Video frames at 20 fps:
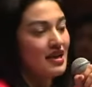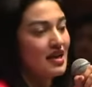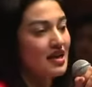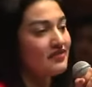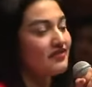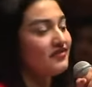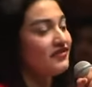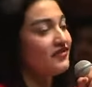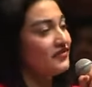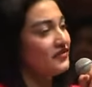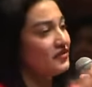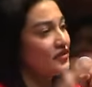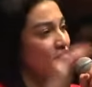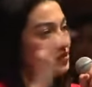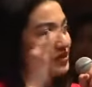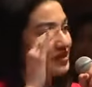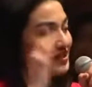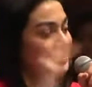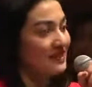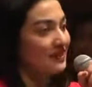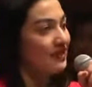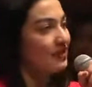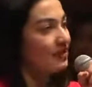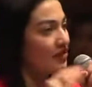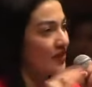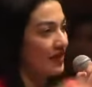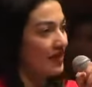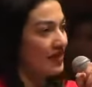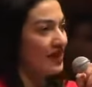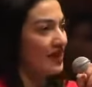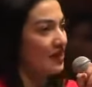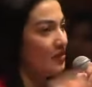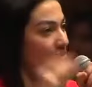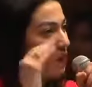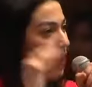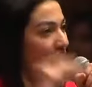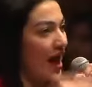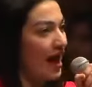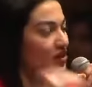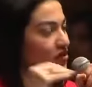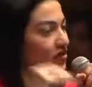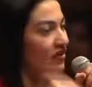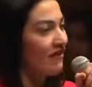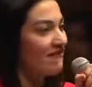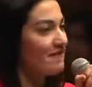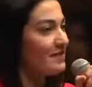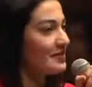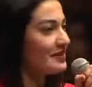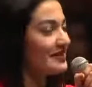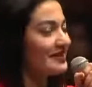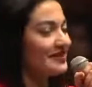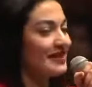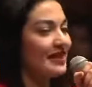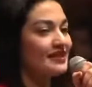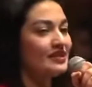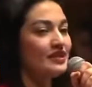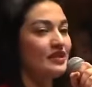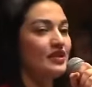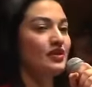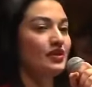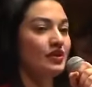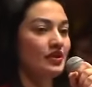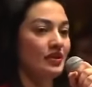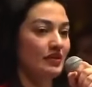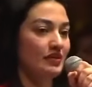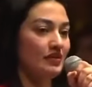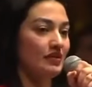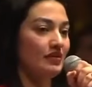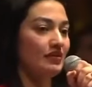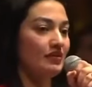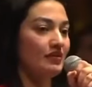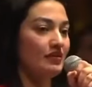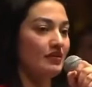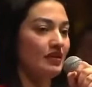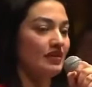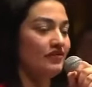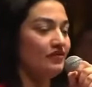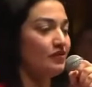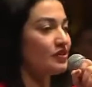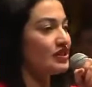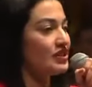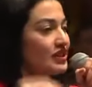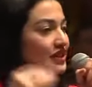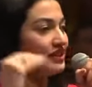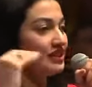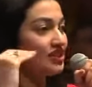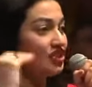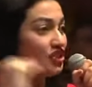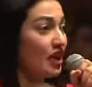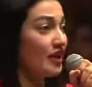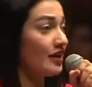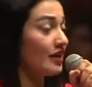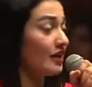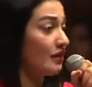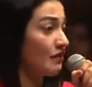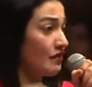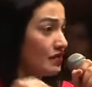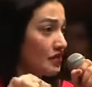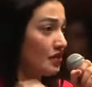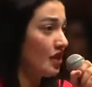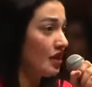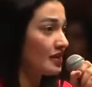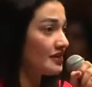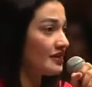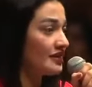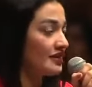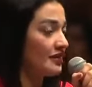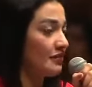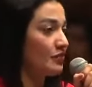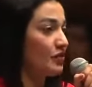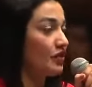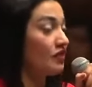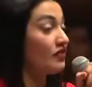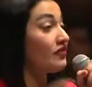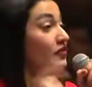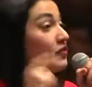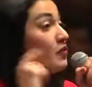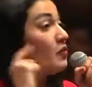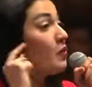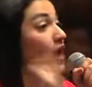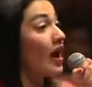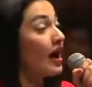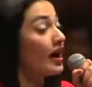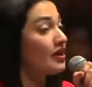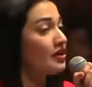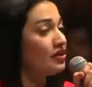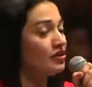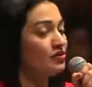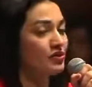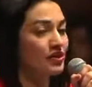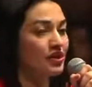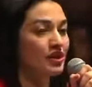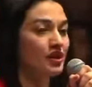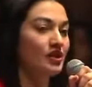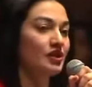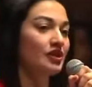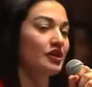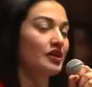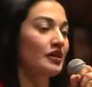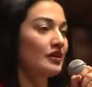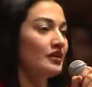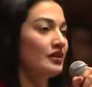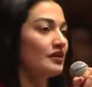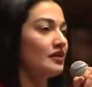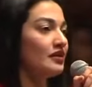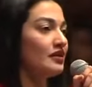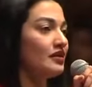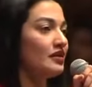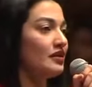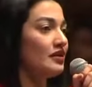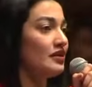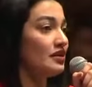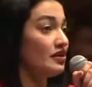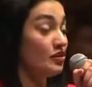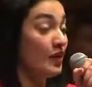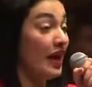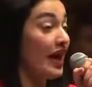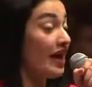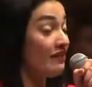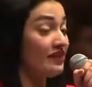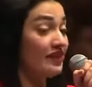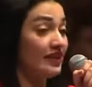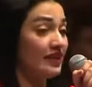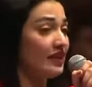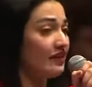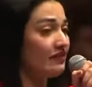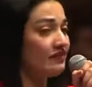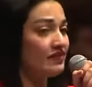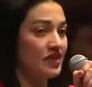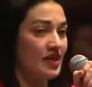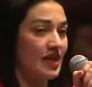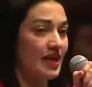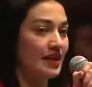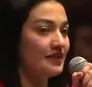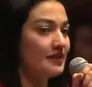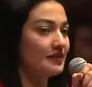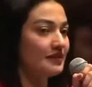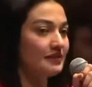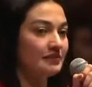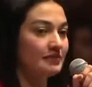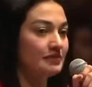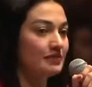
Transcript: If you're still thinking why you have been sent here, if you're still juggling with the concept of why you are here, you haven't lived yet.